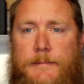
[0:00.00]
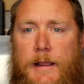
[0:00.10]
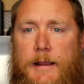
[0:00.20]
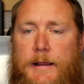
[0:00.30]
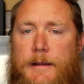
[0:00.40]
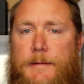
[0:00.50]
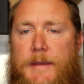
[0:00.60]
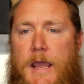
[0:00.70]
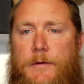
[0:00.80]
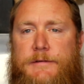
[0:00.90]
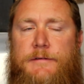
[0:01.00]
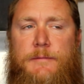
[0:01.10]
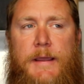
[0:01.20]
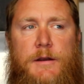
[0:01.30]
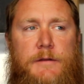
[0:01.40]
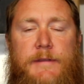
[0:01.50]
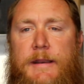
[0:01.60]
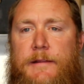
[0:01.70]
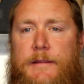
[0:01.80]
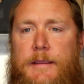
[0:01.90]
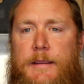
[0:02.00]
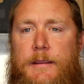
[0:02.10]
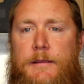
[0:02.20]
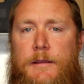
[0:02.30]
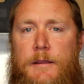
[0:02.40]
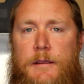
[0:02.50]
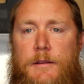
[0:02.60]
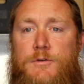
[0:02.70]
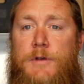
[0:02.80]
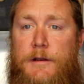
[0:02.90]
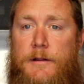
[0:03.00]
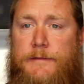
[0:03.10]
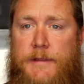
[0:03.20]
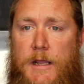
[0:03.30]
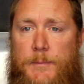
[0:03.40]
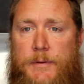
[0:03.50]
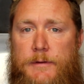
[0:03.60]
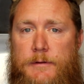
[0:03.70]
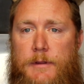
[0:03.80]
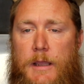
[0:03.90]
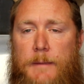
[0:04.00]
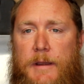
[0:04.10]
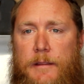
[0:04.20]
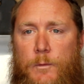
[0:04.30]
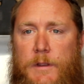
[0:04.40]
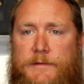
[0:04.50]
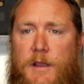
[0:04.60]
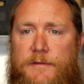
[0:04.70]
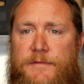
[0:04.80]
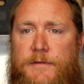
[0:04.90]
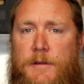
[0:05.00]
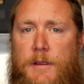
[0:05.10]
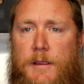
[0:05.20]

Now it's just a matter of getting the trailer lifted up, getting the wheels off,